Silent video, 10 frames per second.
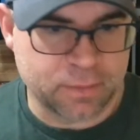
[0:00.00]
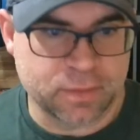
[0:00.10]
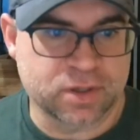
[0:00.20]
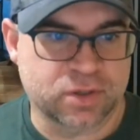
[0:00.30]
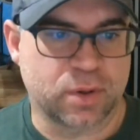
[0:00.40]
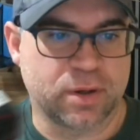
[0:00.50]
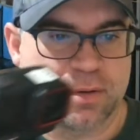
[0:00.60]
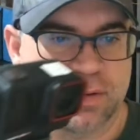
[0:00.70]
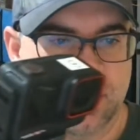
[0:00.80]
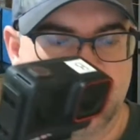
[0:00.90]
this
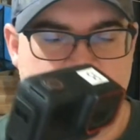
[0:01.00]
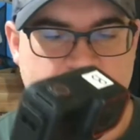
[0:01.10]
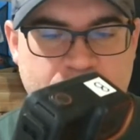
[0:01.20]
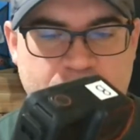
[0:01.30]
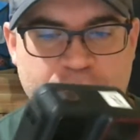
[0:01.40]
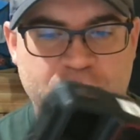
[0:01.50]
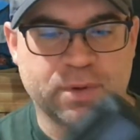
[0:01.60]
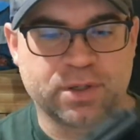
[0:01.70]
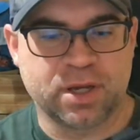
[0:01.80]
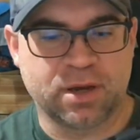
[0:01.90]
one. I pretty
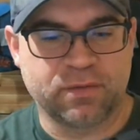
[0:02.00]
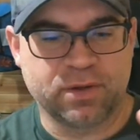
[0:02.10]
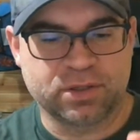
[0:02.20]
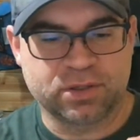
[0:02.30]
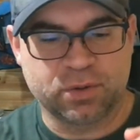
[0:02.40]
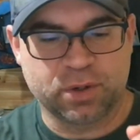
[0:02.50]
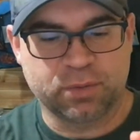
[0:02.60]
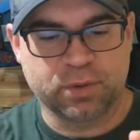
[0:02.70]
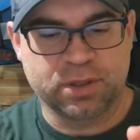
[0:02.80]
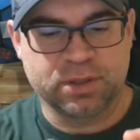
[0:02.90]
much have these
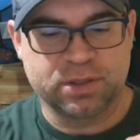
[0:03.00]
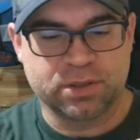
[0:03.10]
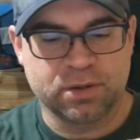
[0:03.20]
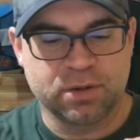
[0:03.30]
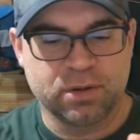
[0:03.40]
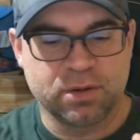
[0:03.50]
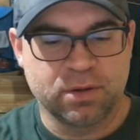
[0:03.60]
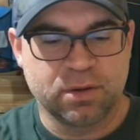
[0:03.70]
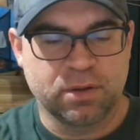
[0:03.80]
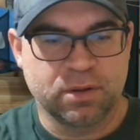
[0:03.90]
quick release
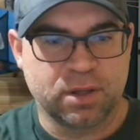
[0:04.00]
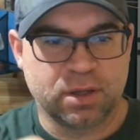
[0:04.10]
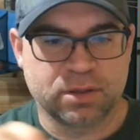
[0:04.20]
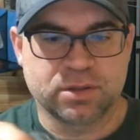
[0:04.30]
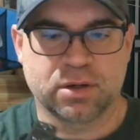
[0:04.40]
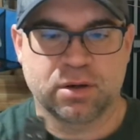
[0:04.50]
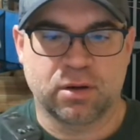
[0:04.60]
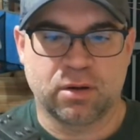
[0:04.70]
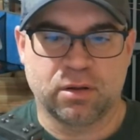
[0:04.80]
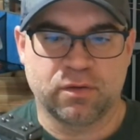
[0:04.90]
things on
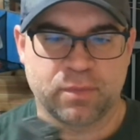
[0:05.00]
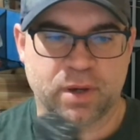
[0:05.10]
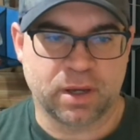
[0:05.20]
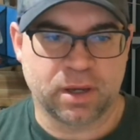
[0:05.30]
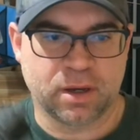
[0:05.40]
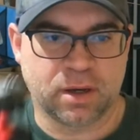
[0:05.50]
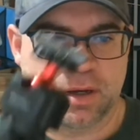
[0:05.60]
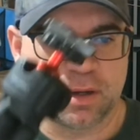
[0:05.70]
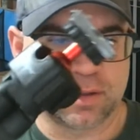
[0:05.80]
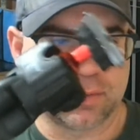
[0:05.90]
all of my
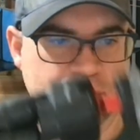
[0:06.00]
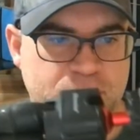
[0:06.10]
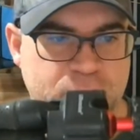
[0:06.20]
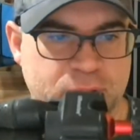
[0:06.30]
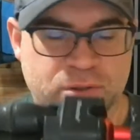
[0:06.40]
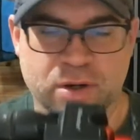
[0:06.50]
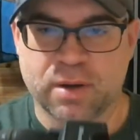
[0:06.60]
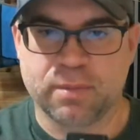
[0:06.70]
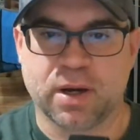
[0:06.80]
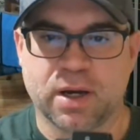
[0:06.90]

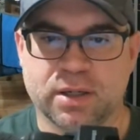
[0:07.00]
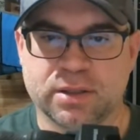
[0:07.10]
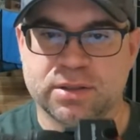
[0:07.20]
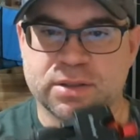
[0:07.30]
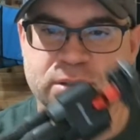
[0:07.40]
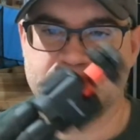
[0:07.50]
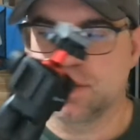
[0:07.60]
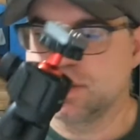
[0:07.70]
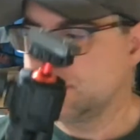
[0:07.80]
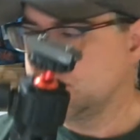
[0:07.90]
tripods,
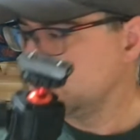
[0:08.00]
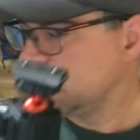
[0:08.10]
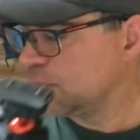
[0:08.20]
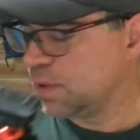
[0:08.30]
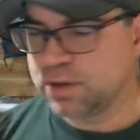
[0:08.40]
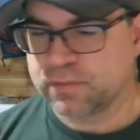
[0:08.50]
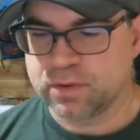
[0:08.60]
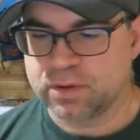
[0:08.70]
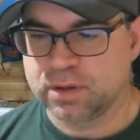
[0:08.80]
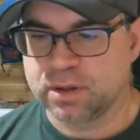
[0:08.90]
my
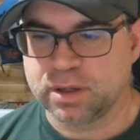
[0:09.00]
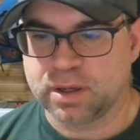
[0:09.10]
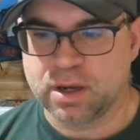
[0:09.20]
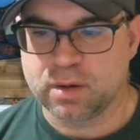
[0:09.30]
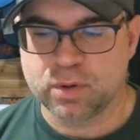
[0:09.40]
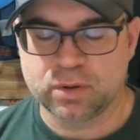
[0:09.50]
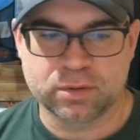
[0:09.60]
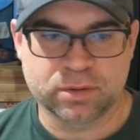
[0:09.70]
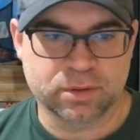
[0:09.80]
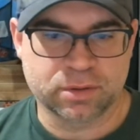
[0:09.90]
different camera
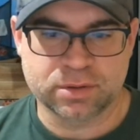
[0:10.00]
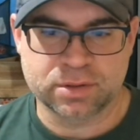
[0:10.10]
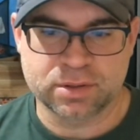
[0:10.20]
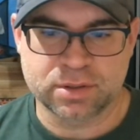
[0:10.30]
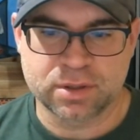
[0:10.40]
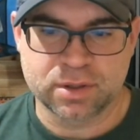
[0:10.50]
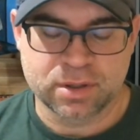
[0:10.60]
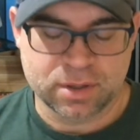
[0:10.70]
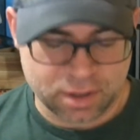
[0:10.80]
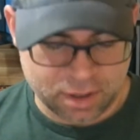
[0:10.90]
holders.
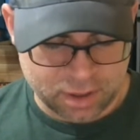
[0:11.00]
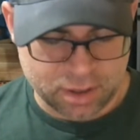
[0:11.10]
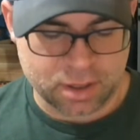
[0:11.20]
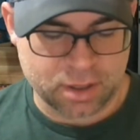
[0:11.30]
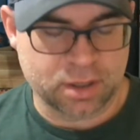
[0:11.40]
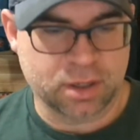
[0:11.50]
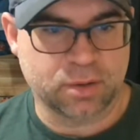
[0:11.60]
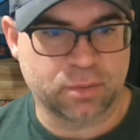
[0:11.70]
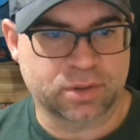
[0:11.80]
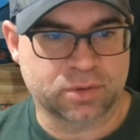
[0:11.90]
And
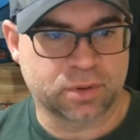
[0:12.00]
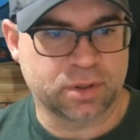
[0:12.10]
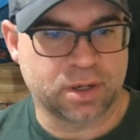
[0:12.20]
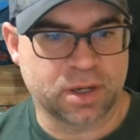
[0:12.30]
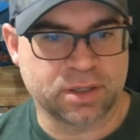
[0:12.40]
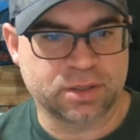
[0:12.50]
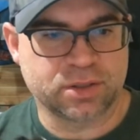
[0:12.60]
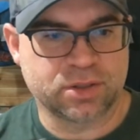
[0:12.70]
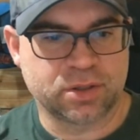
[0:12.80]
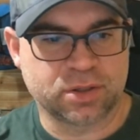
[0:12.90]
what's really nice
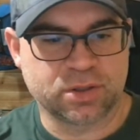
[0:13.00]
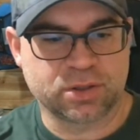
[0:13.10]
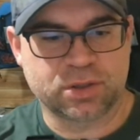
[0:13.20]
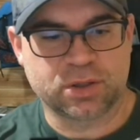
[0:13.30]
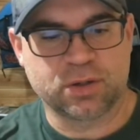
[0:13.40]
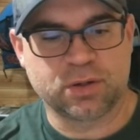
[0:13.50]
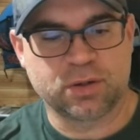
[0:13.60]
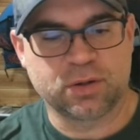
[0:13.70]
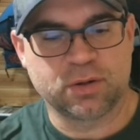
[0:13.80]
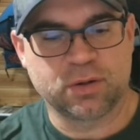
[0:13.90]
is you can just
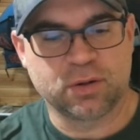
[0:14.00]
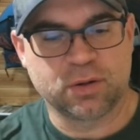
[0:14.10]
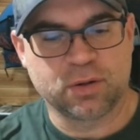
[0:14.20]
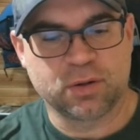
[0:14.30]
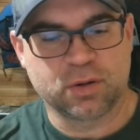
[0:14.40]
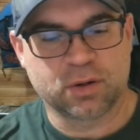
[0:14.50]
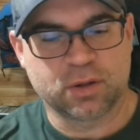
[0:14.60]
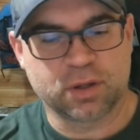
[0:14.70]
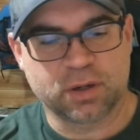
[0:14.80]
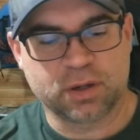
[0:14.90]

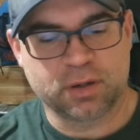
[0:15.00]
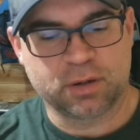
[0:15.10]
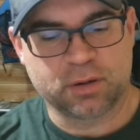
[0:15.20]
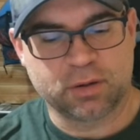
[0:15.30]
click it in